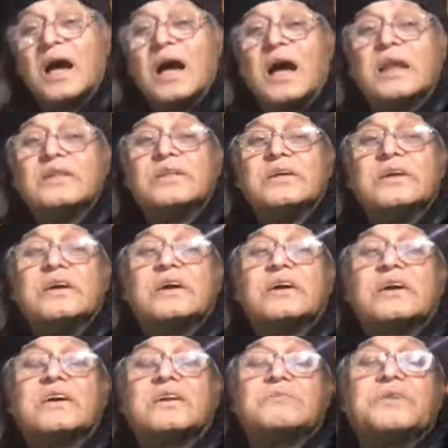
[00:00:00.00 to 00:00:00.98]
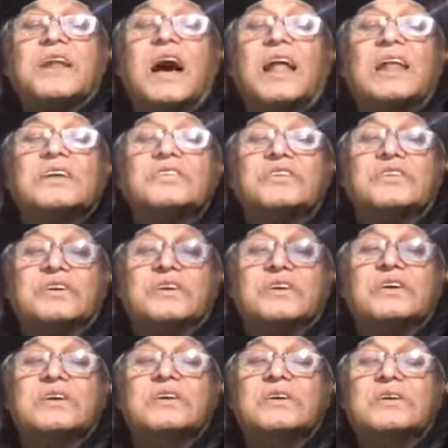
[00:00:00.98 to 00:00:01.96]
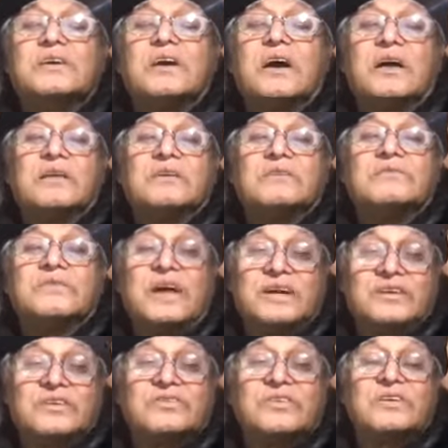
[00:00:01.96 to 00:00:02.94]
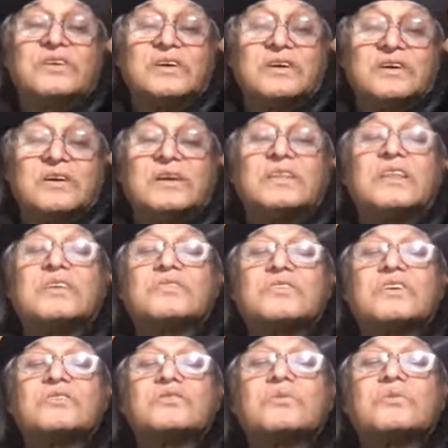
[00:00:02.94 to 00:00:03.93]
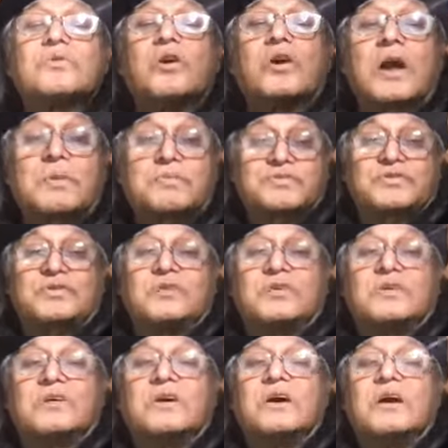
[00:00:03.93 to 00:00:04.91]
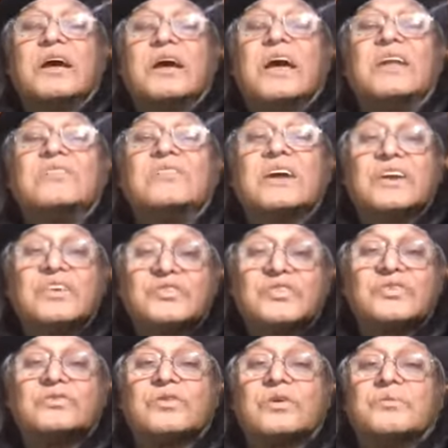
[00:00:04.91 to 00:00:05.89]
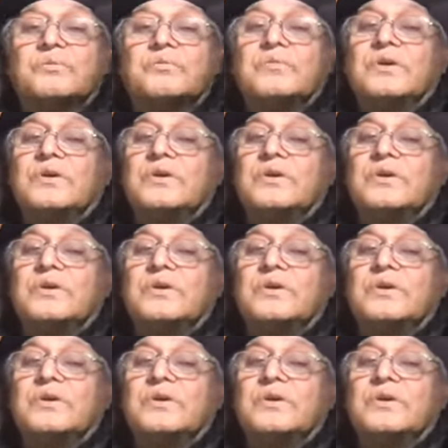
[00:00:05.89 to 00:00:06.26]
and the criminality that is in the sense of corruption and racism